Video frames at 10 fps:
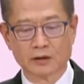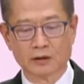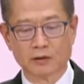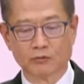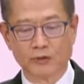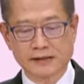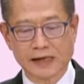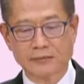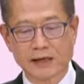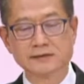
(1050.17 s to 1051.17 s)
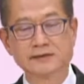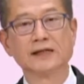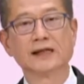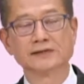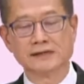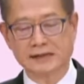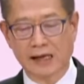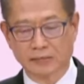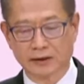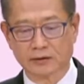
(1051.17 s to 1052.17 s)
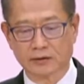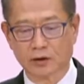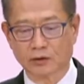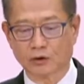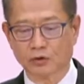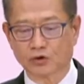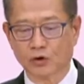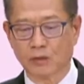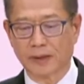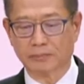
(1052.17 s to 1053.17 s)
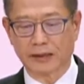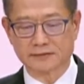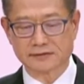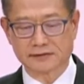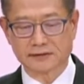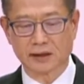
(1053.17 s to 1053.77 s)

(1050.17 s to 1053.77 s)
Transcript: involving additional expenditure of about $117 million. And E.